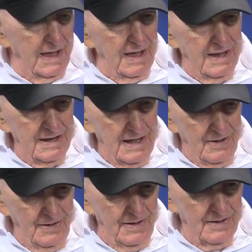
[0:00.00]

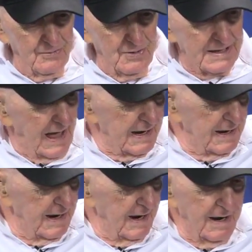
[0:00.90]
And we got
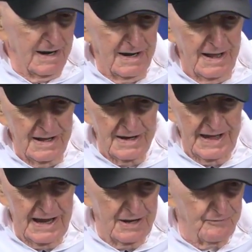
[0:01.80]
there and held
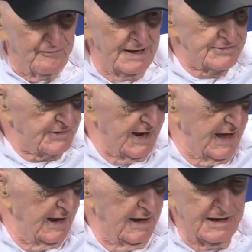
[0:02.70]
in. It fenced
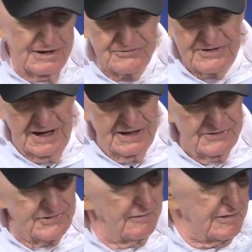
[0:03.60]
in and they were selling
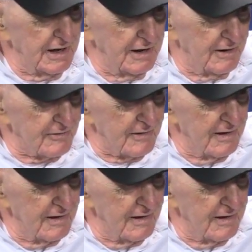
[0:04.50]
souvenirs.